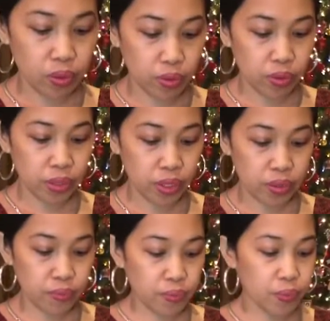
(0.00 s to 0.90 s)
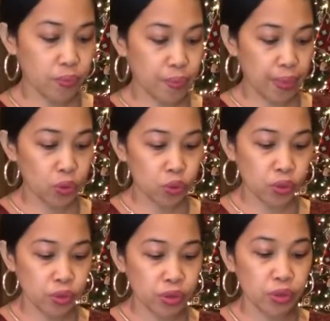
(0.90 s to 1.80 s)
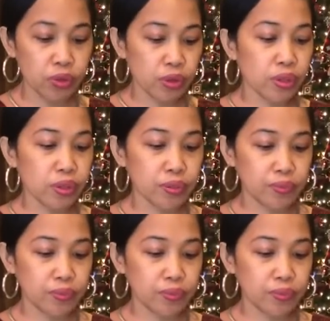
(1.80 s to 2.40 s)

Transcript: Roll it. Roll, roll, roll.